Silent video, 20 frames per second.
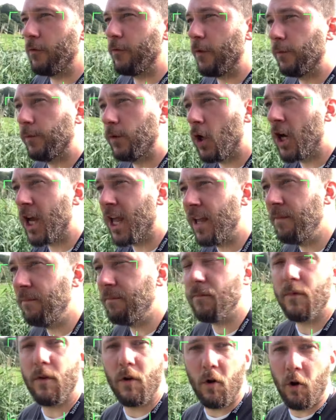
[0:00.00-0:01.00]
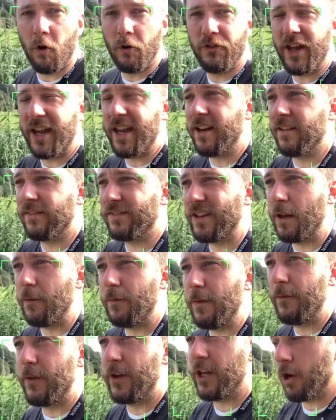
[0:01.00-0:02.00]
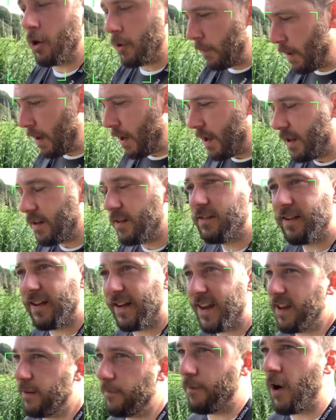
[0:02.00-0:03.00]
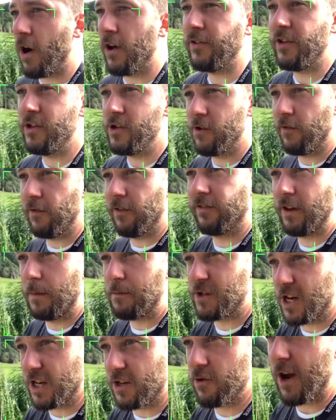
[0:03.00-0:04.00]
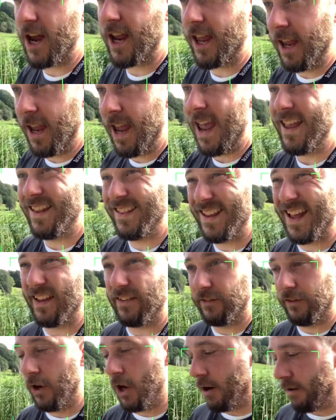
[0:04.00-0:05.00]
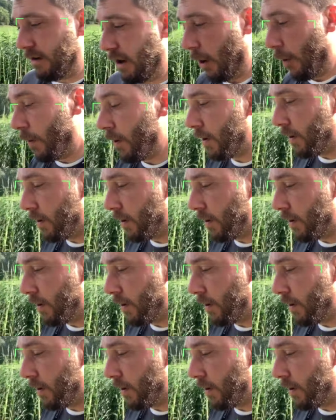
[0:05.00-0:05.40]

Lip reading: If you're vlogging or taking a selfie video, take advantage of the subject tracking in that scenario.